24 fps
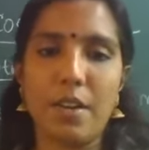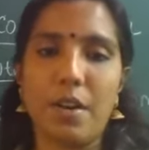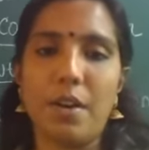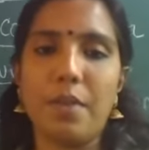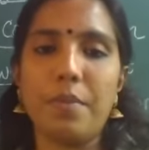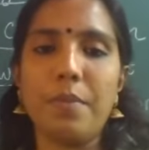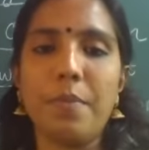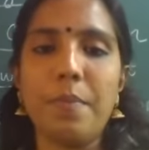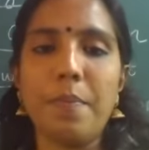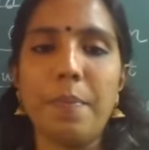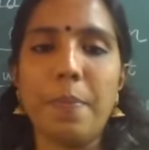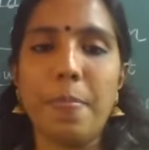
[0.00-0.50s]
now.
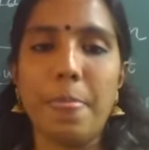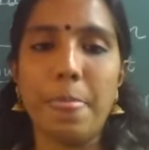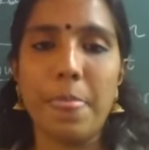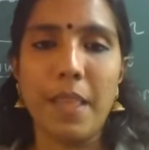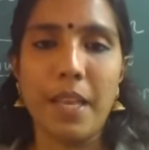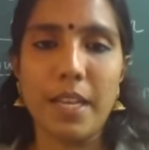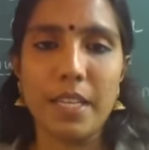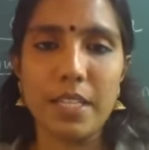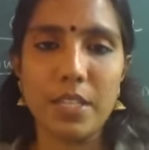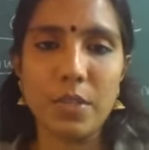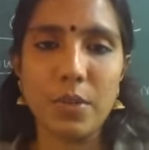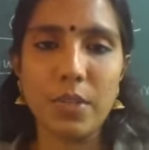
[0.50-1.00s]

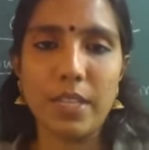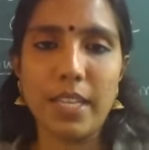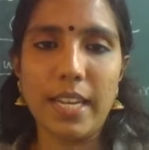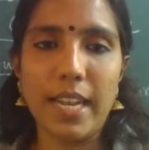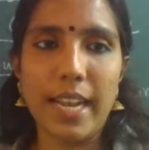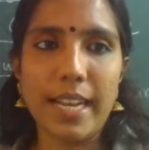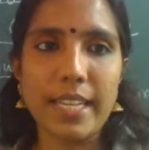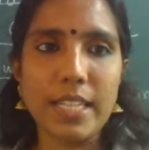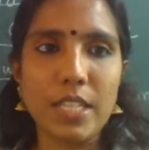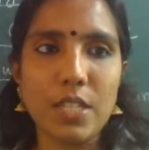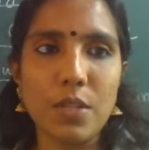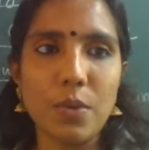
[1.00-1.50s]
So the
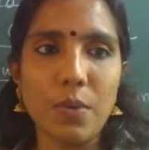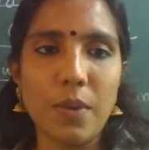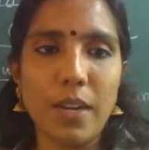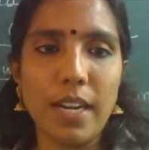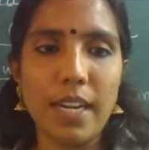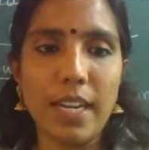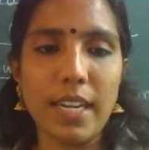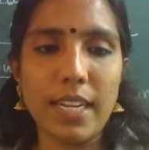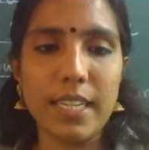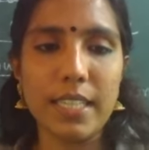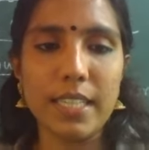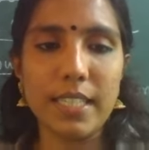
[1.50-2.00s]
next
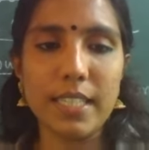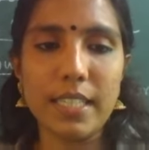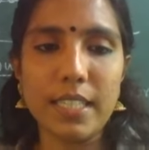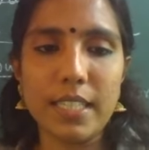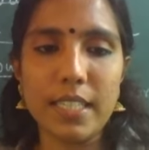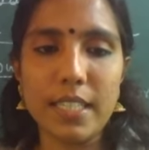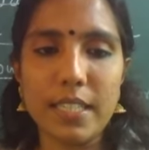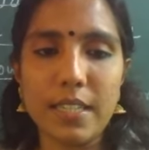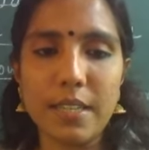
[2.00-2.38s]
one is